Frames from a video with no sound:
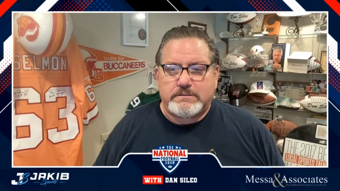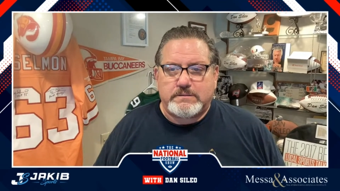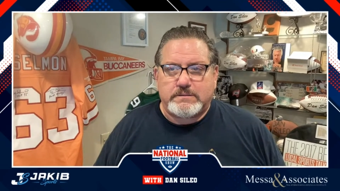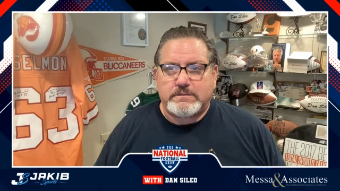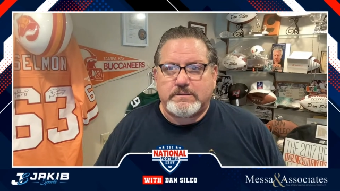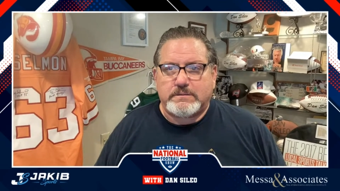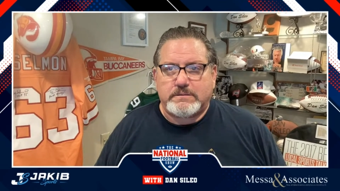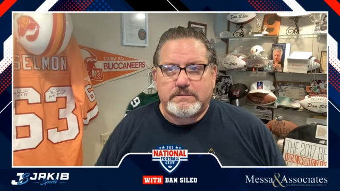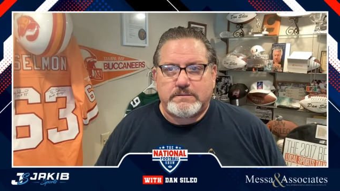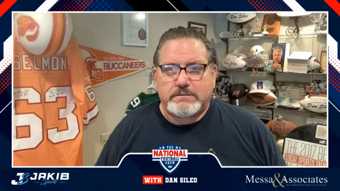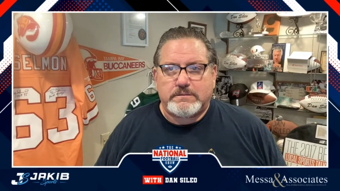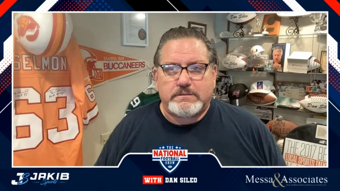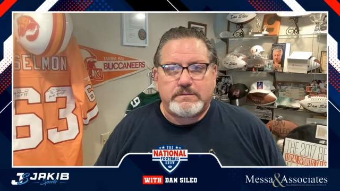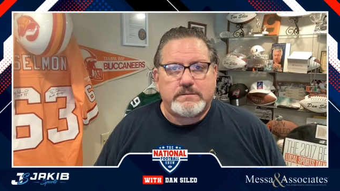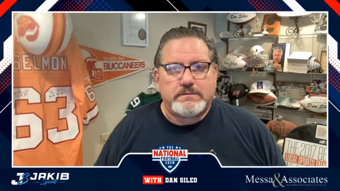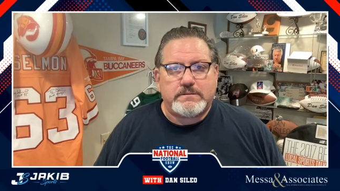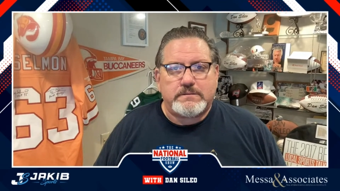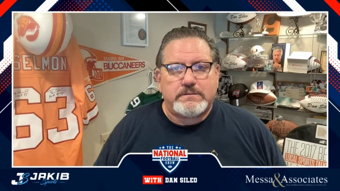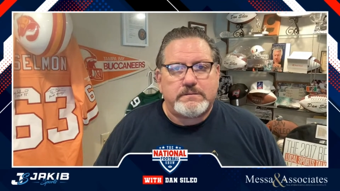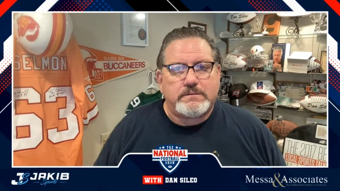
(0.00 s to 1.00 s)

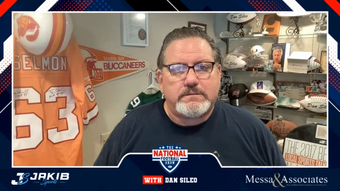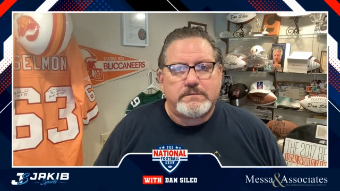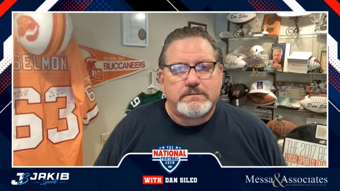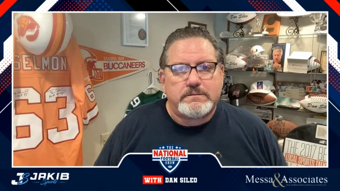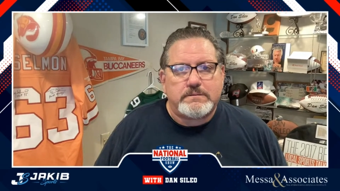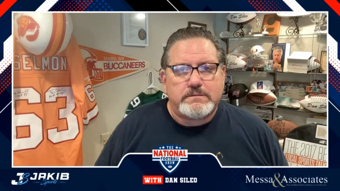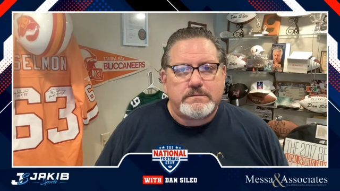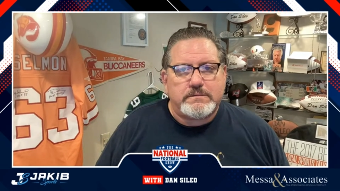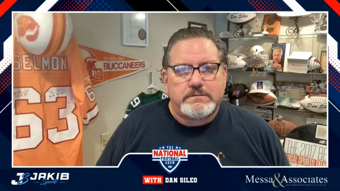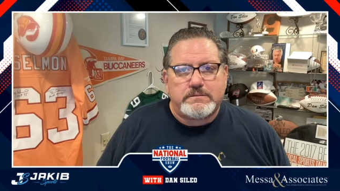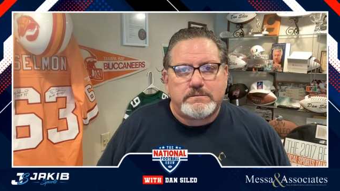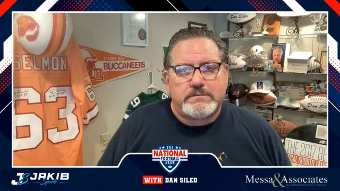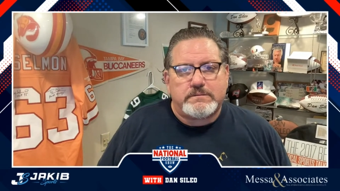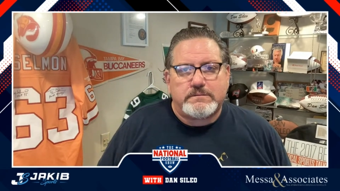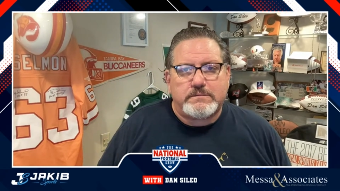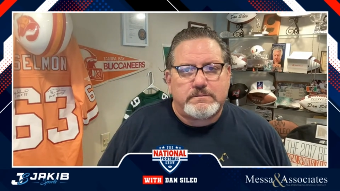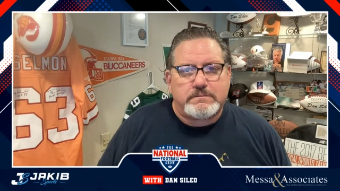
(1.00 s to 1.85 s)
[no speech]